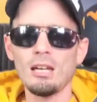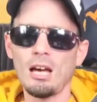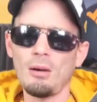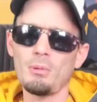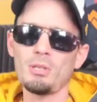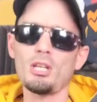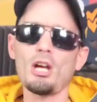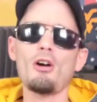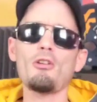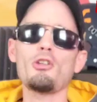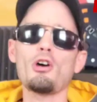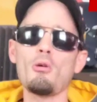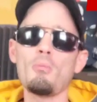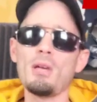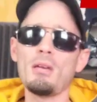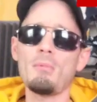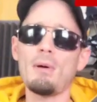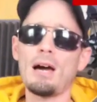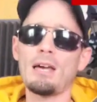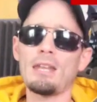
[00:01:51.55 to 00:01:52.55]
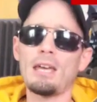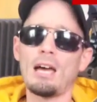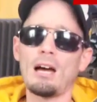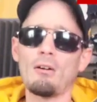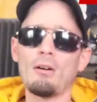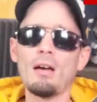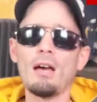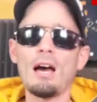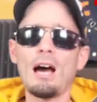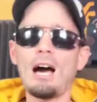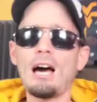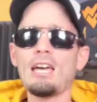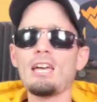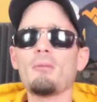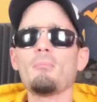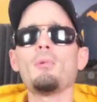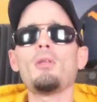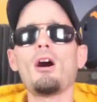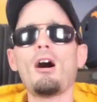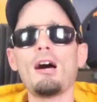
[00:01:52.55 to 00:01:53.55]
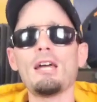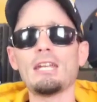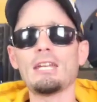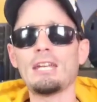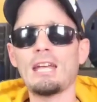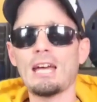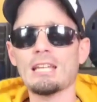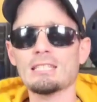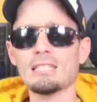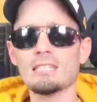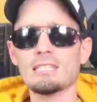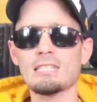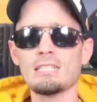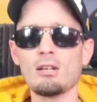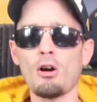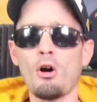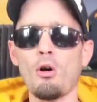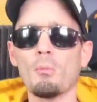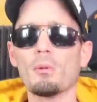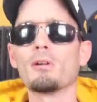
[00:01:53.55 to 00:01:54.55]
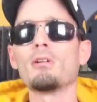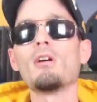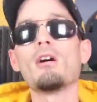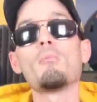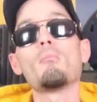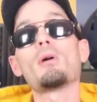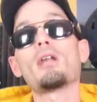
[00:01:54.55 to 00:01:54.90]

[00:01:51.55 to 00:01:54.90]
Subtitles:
I mean, y'all know me by now. I am not an SEC homer,